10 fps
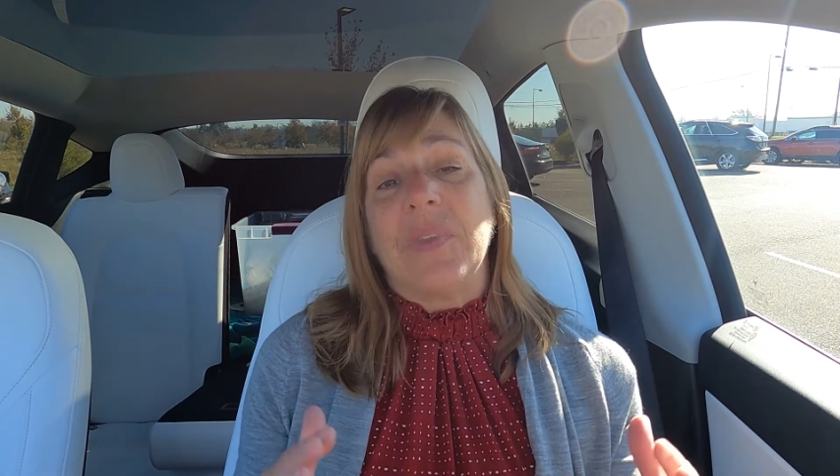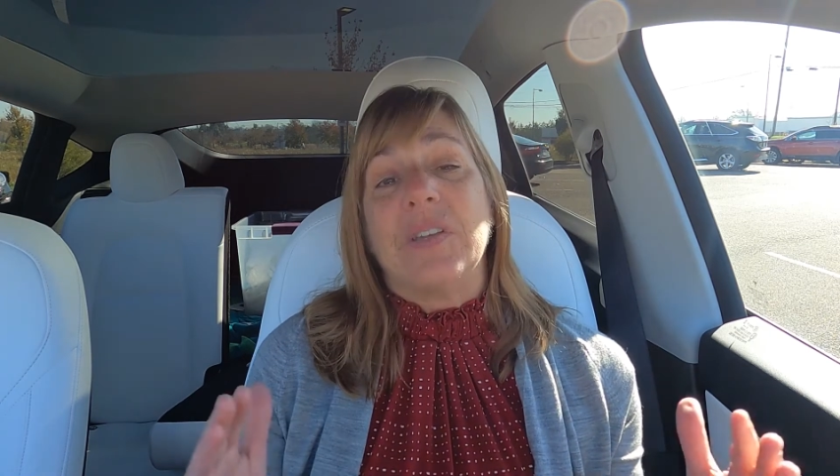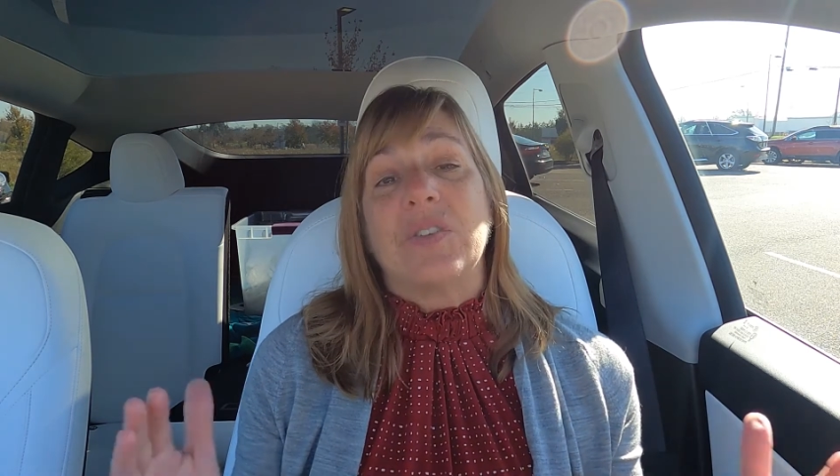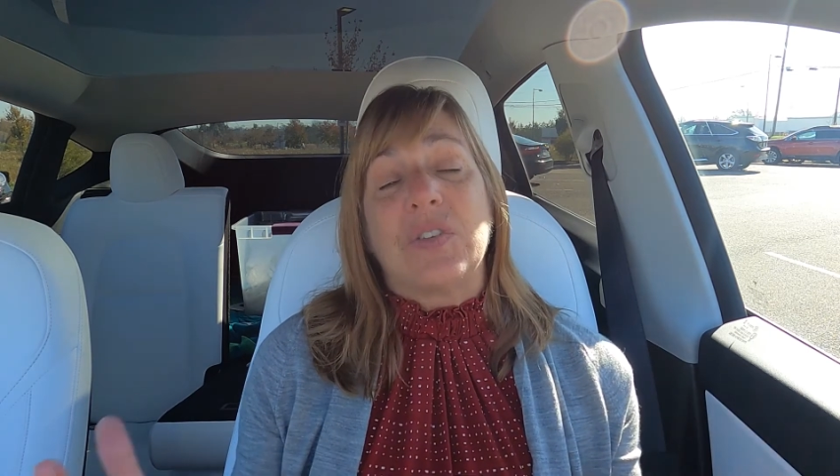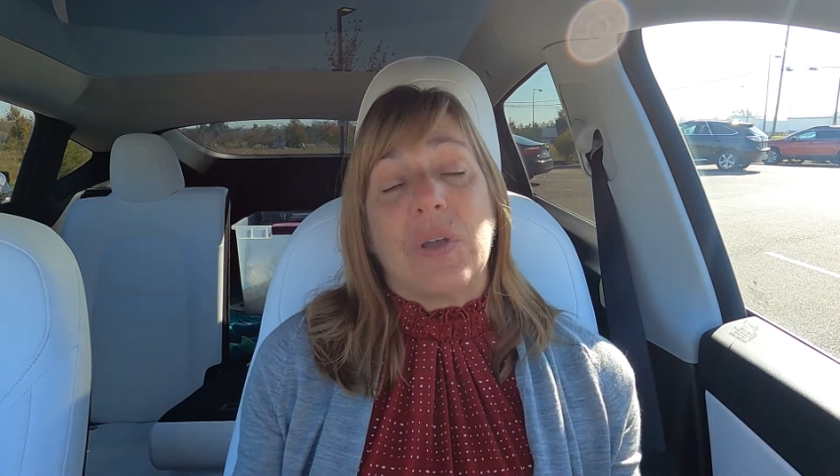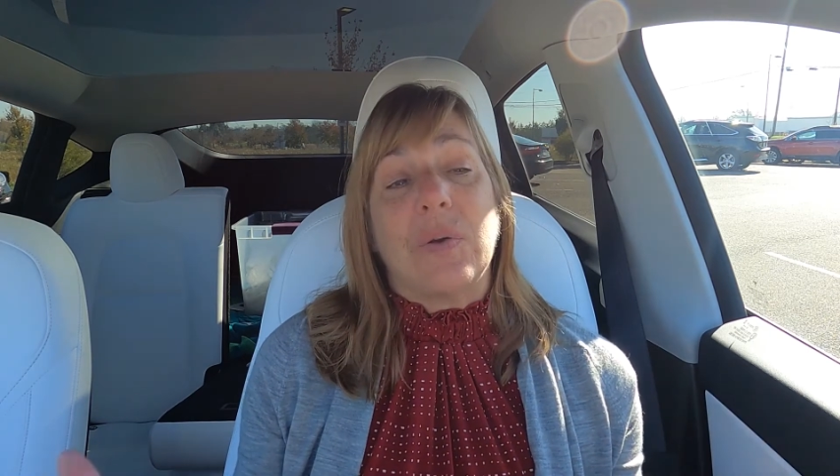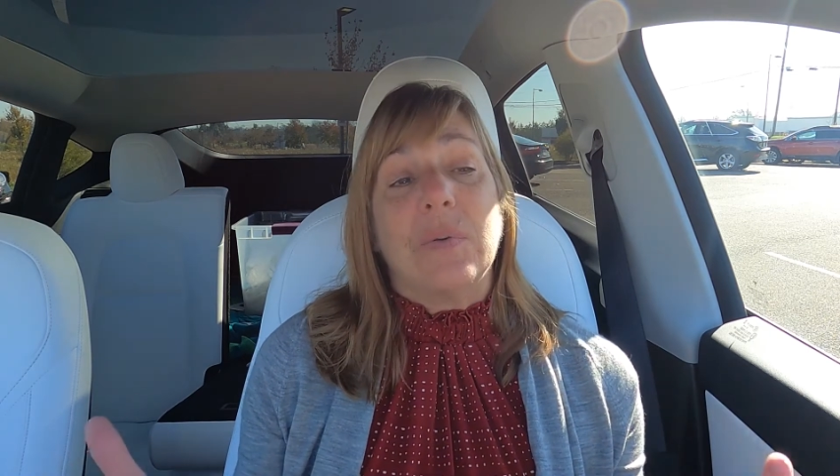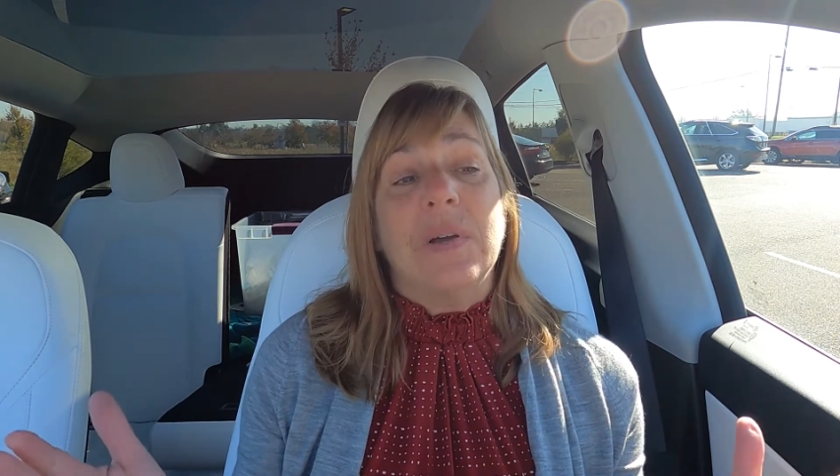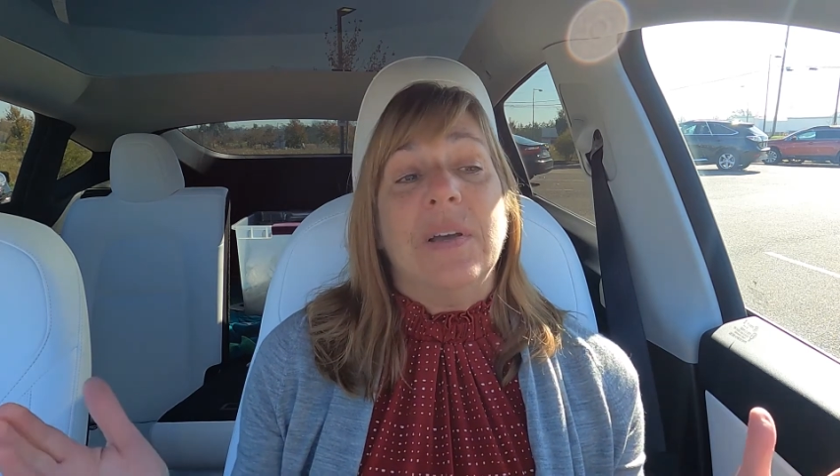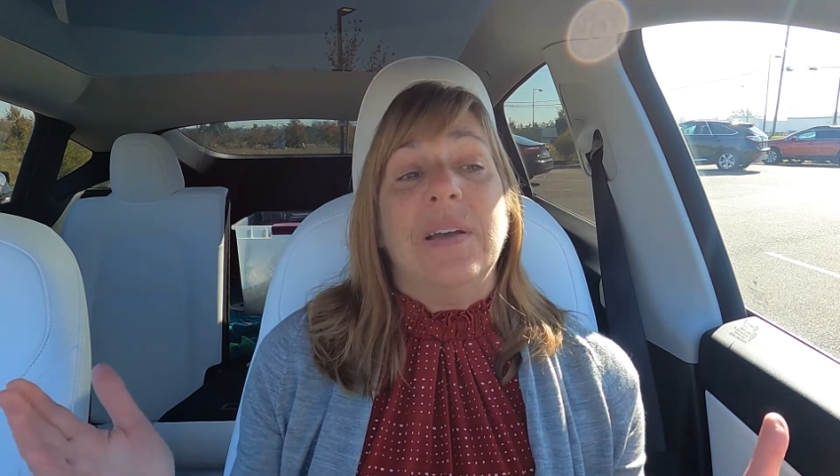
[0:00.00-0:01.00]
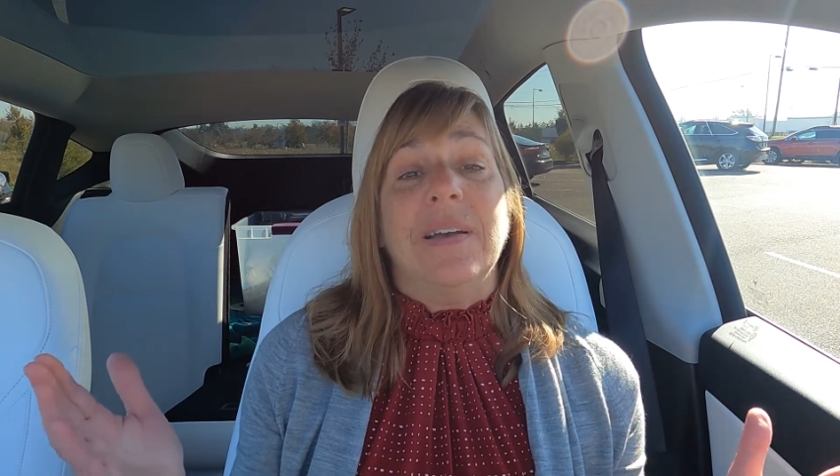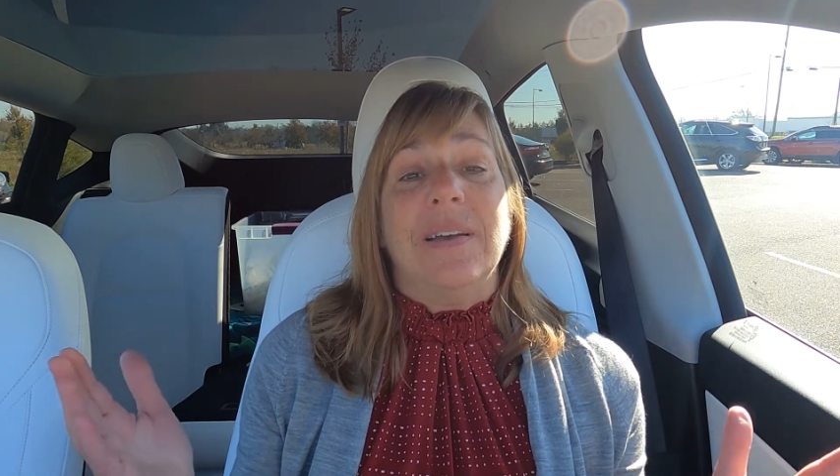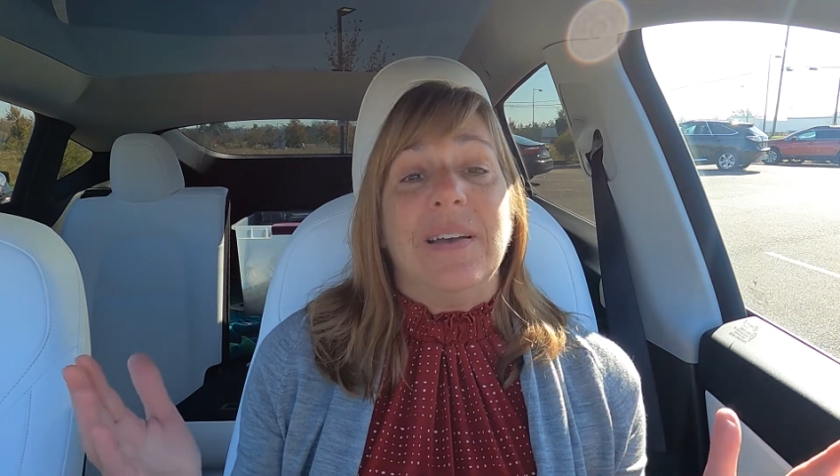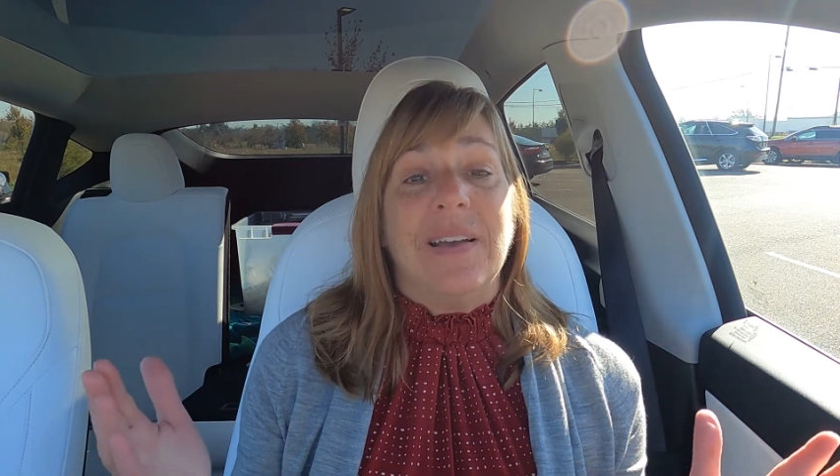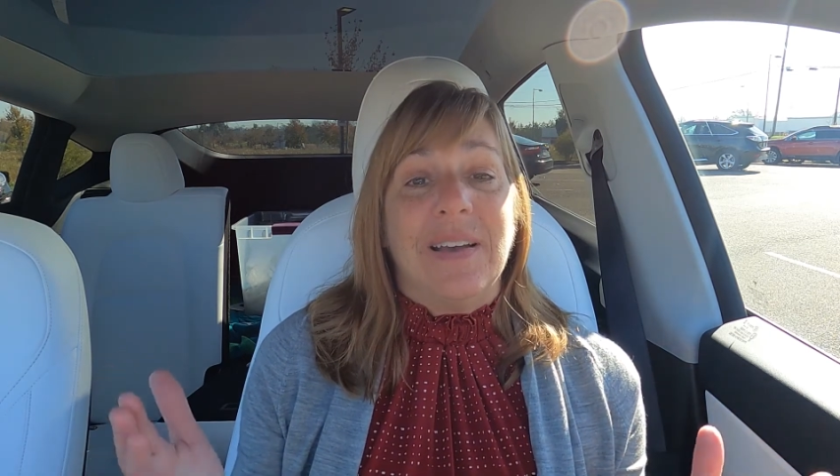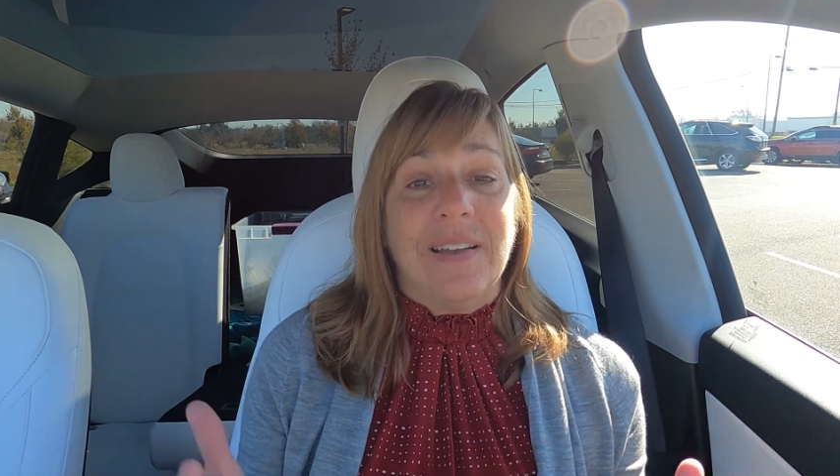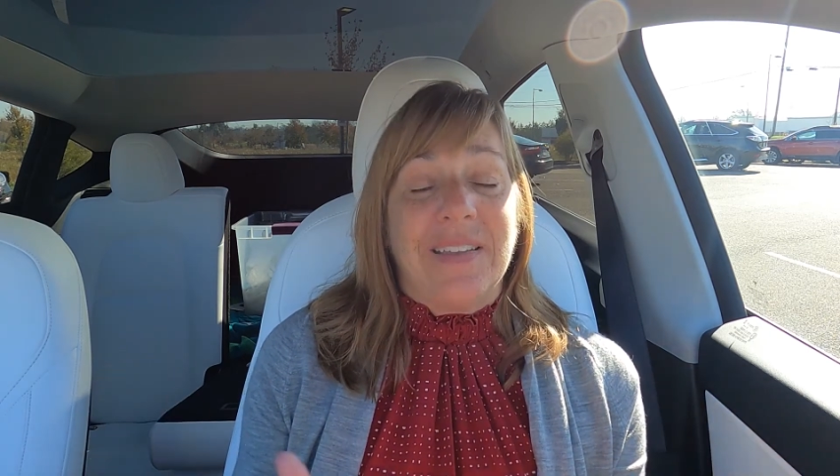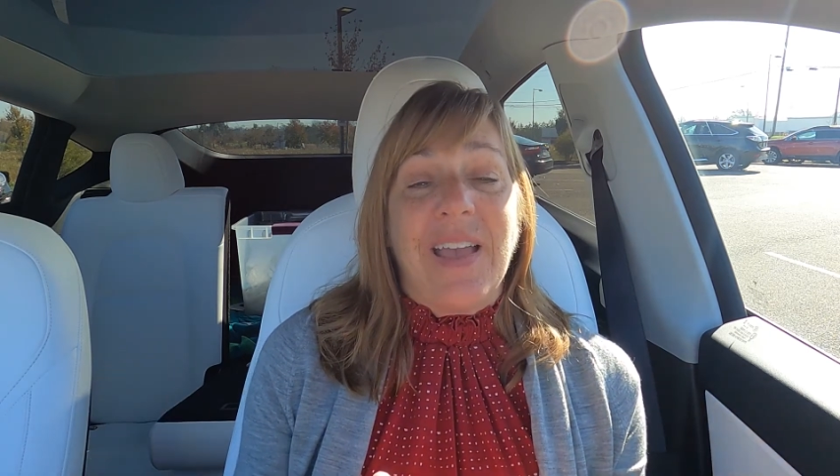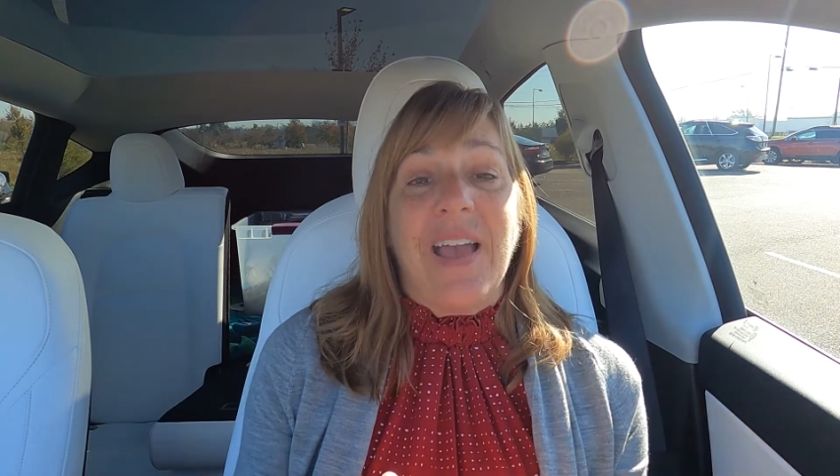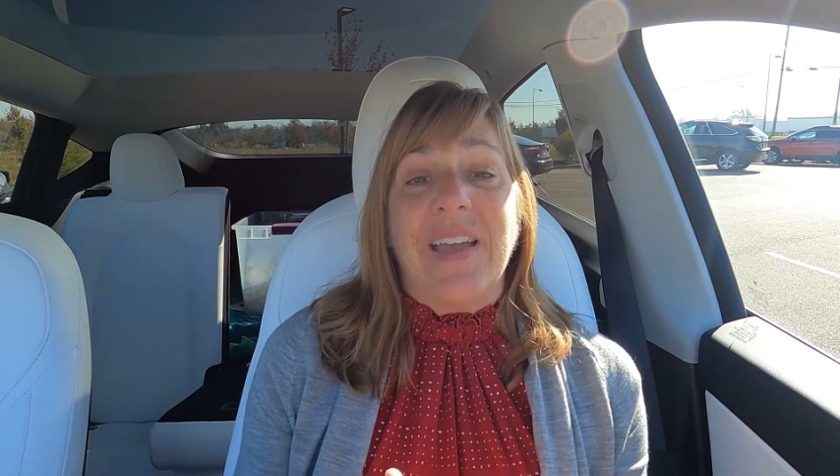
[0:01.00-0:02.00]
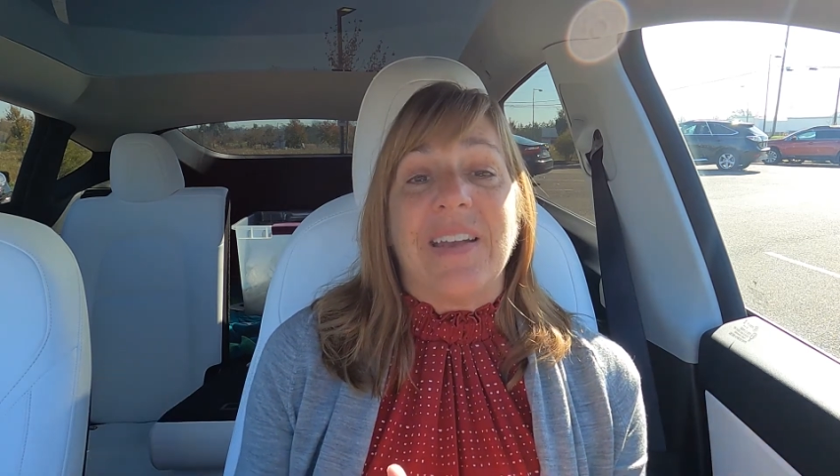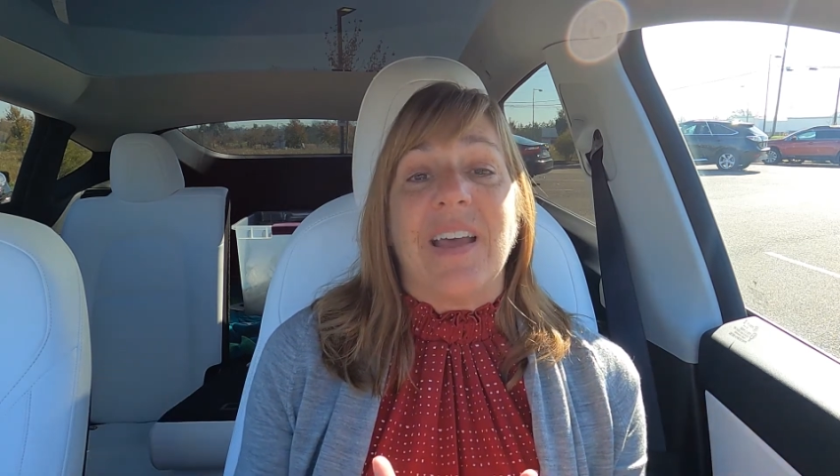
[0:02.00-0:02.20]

So again,